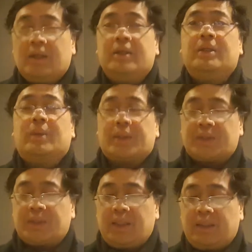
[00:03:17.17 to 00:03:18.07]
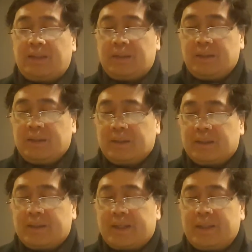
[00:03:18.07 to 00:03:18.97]
You will see
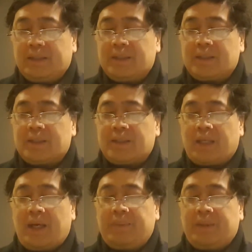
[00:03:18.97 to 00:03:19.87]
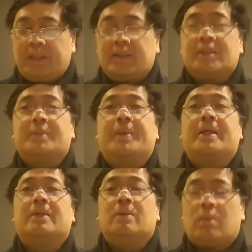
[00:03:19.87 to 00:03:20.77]
that it is the same in the
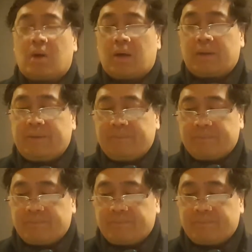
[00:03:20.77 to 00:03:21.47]
spirit world.